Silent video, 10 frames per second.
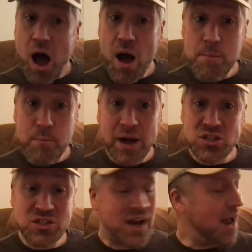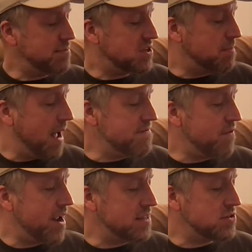a bunch of times to my
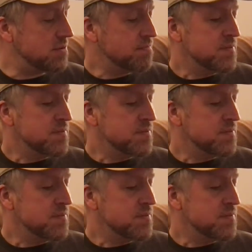friends.